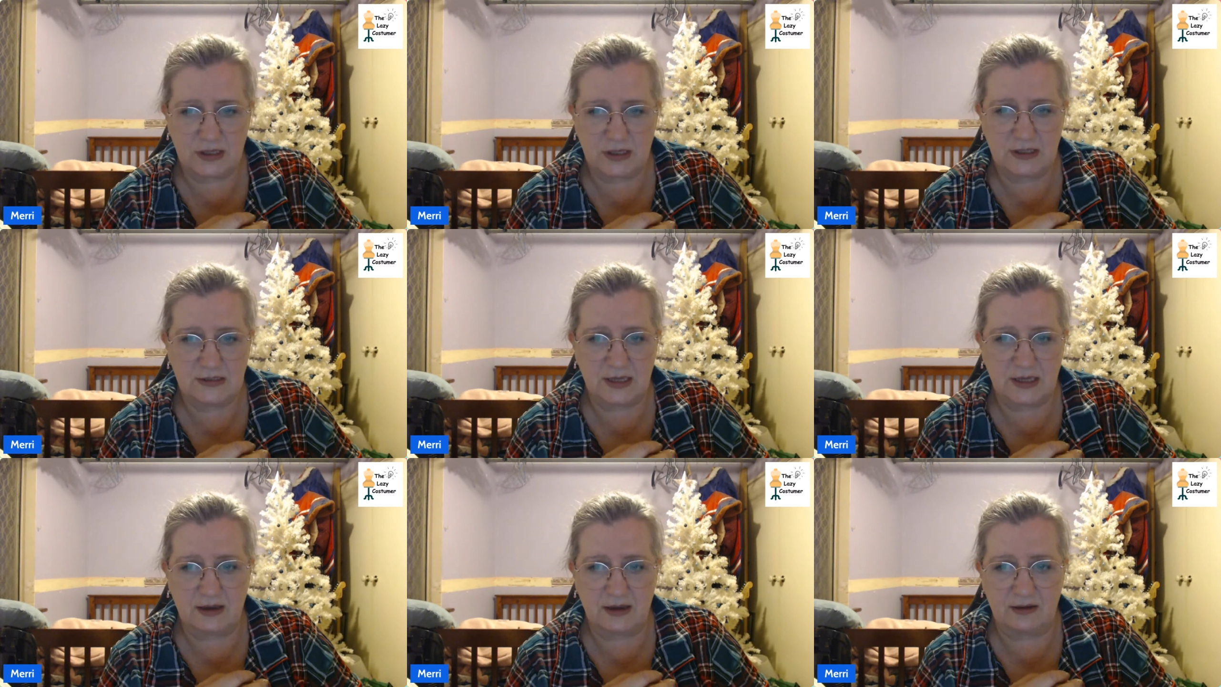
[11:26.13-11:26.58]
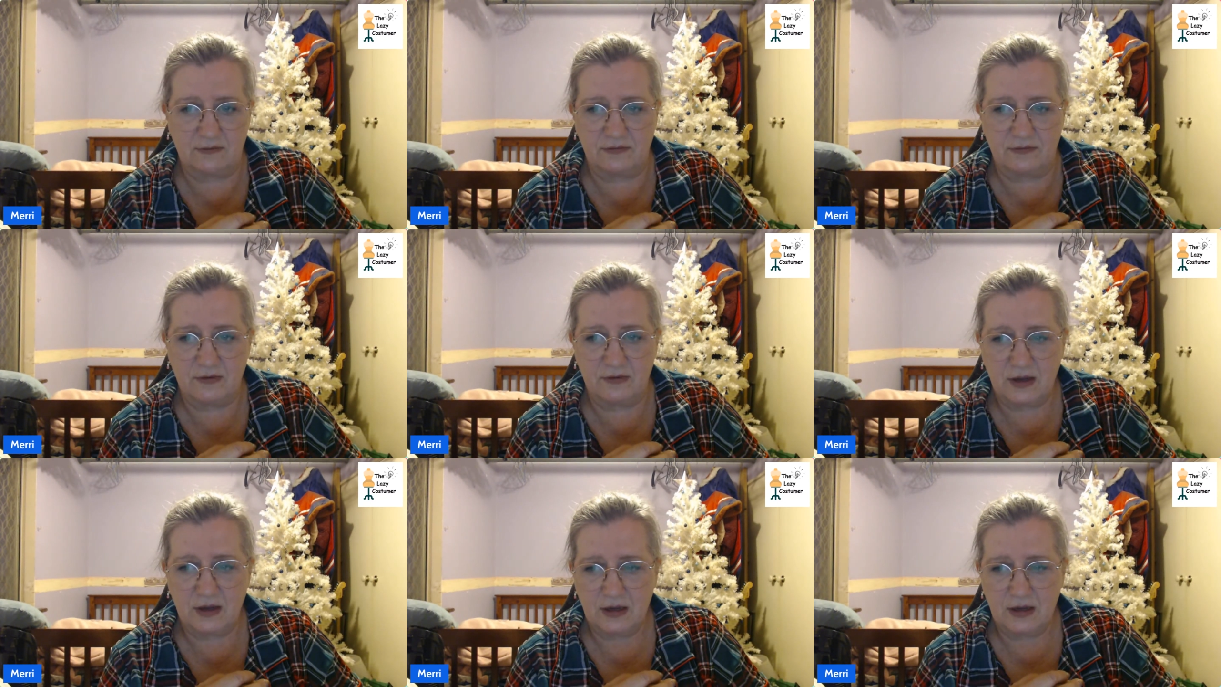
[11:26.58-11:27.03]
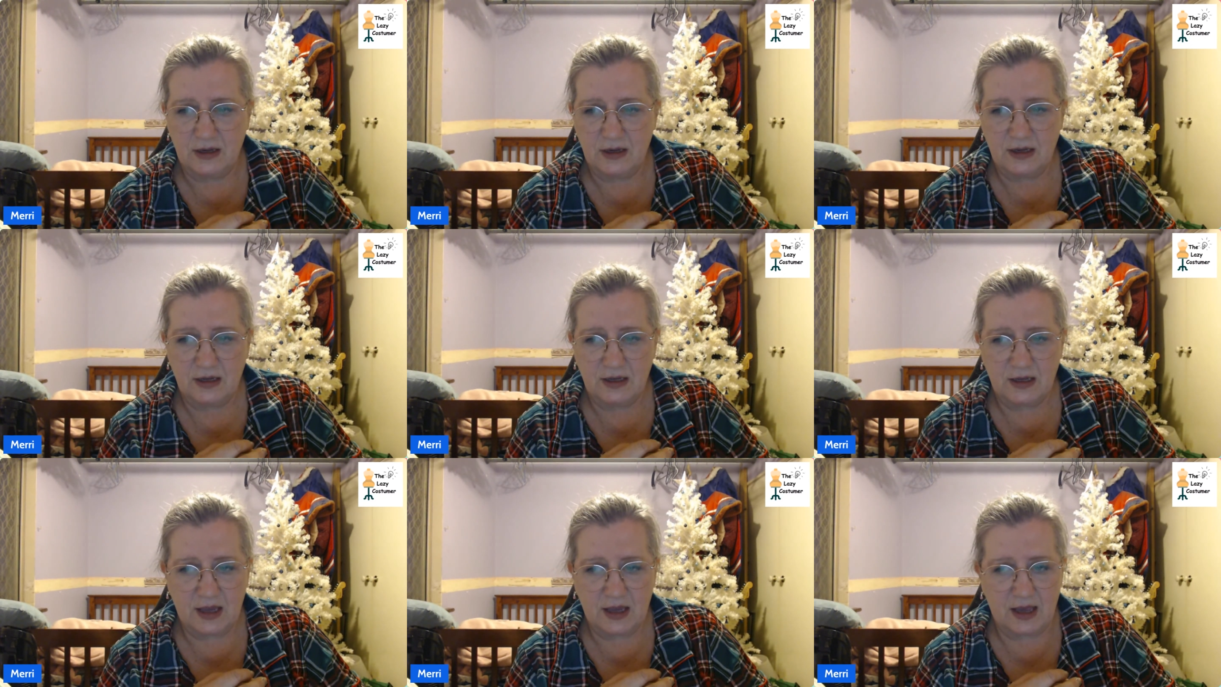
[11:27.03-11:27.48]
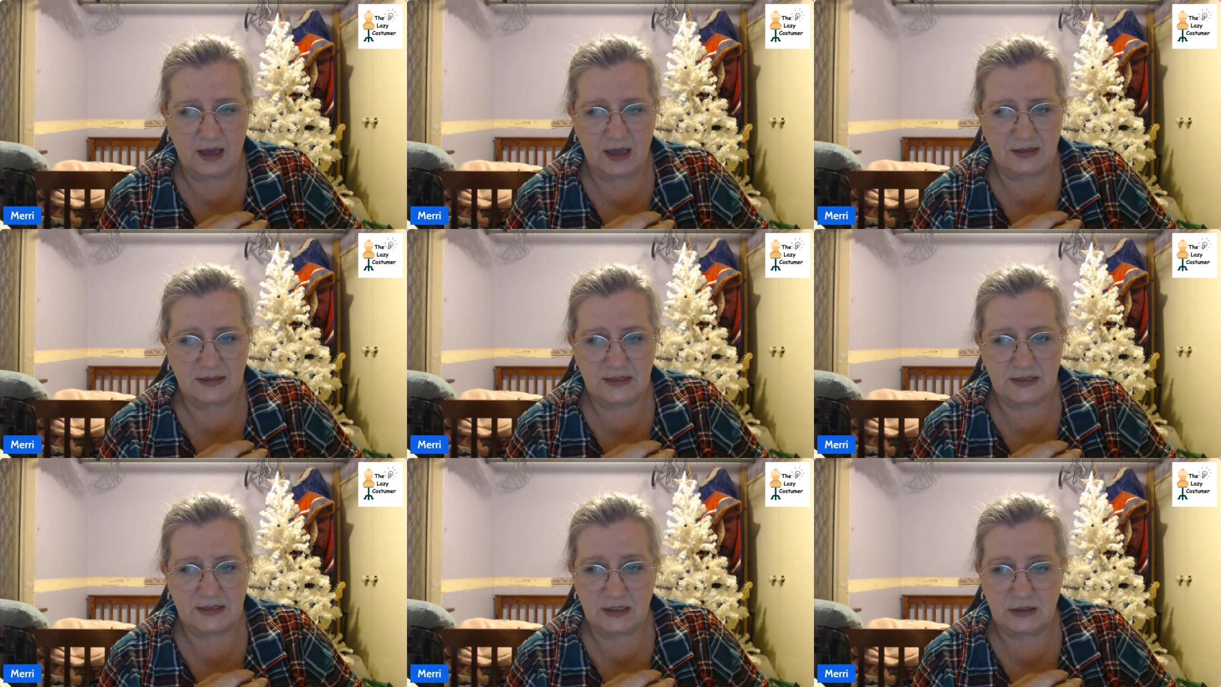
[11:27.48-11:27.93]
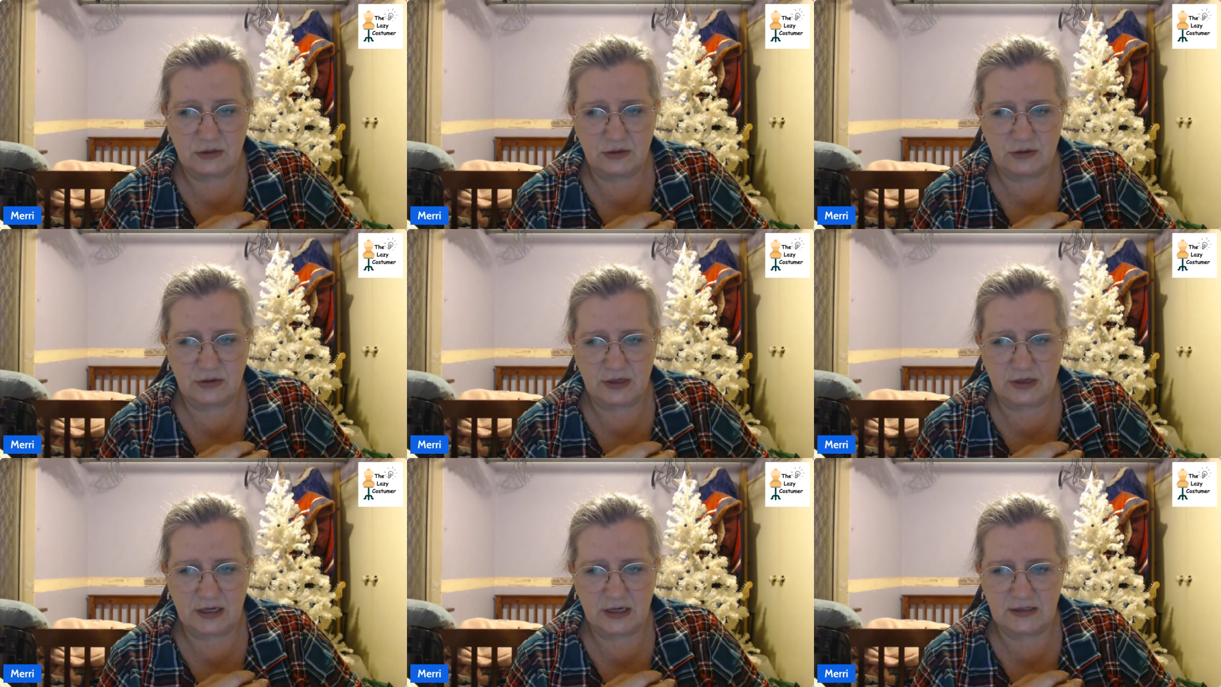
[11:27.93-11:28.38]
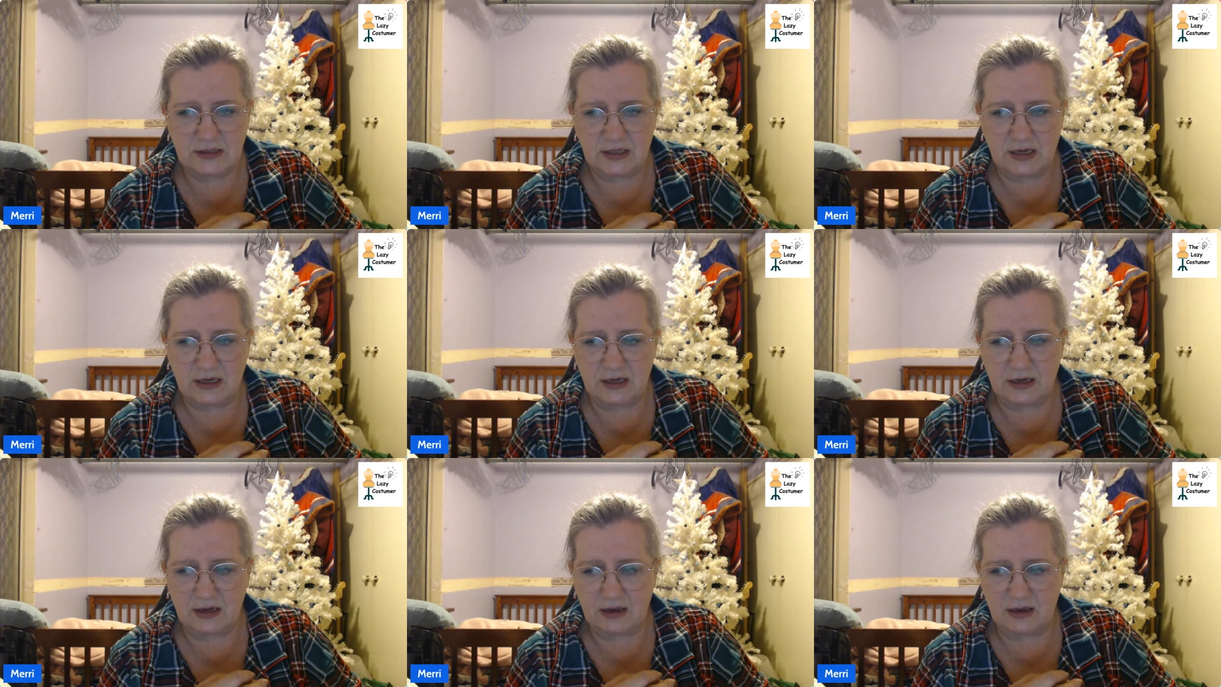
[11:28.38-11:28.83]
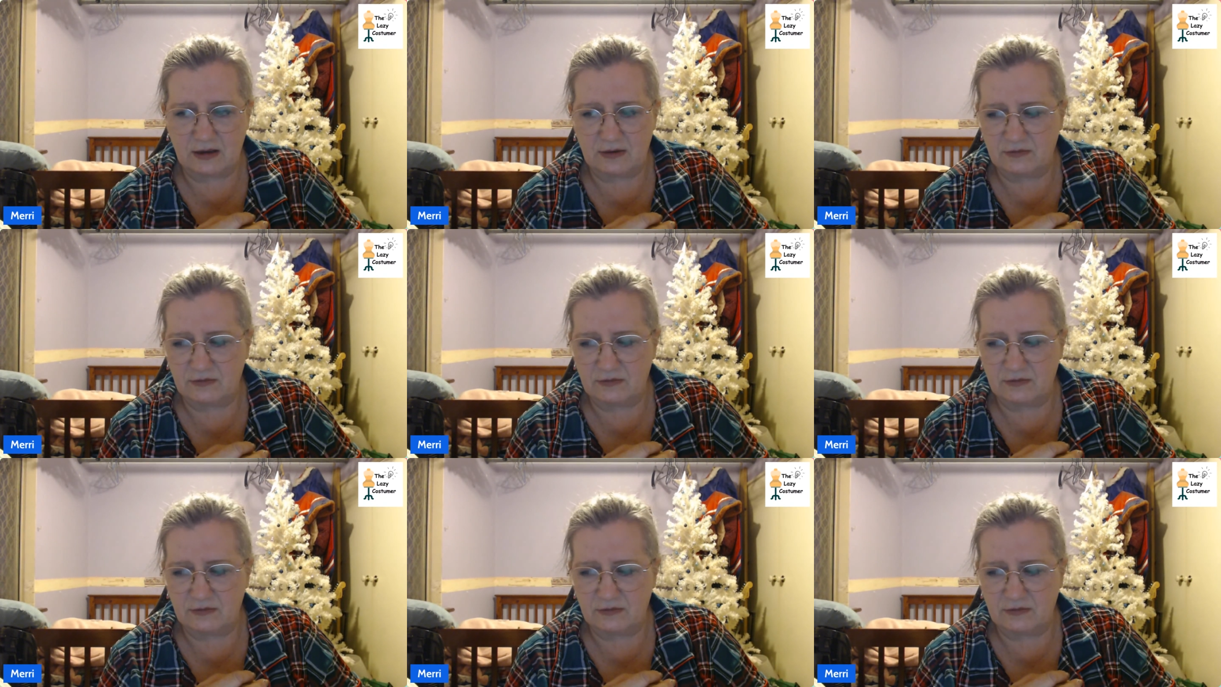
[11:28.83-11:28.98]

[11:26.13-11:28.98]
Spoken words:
I have cats in trees. I have